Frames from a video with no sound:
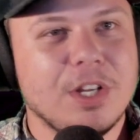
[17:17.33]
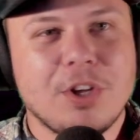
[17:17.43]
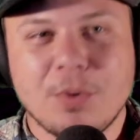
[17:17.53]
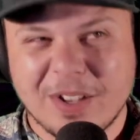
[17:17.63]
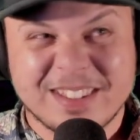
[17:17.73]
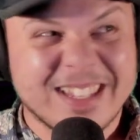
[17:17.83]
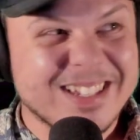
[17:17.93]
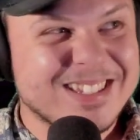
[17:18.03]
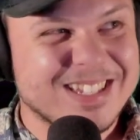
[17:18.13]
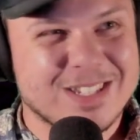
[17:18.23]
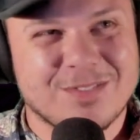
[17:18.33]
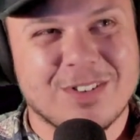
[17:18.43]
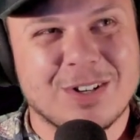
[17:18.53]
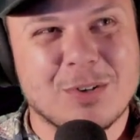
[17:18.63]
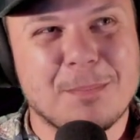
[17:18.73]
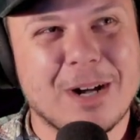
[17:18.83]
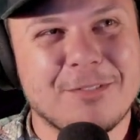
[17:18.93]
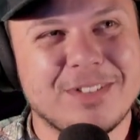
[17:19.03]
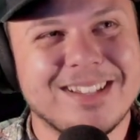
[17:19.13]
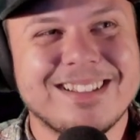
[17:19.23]
We got this. This is very cool.
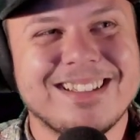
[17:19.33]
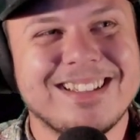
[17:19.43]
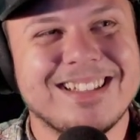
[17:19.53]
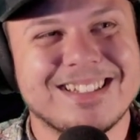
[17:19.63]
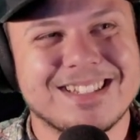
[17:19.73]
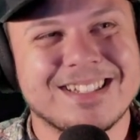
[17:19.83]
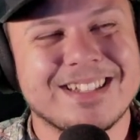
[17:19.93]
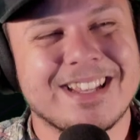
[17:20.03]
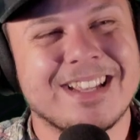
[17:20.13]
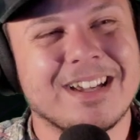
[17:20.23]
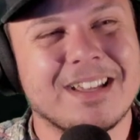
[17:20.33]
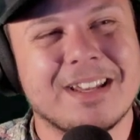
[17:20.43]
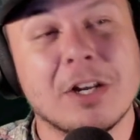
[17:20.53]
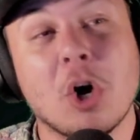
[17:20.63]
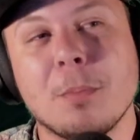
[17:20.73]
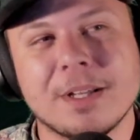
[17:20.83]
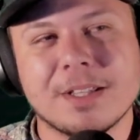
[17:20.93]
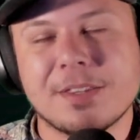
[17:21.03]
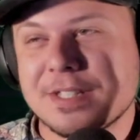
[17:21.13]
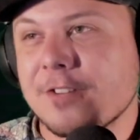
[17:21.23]
Puffy. This is an omen. The
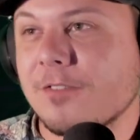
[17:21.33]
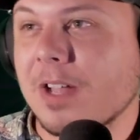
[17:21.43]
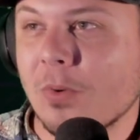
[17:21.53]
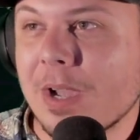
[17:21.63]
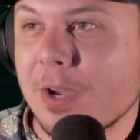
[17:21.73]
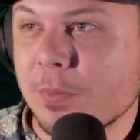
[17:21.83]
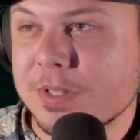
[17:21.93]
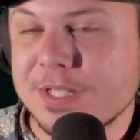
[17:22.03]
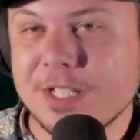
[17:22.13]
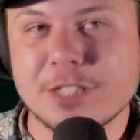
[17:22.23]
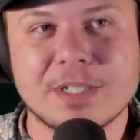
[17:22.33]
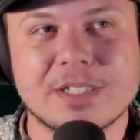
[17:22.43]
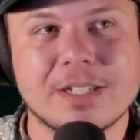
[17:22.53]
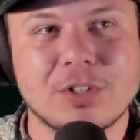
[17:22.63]
things that fly around when teens miss skill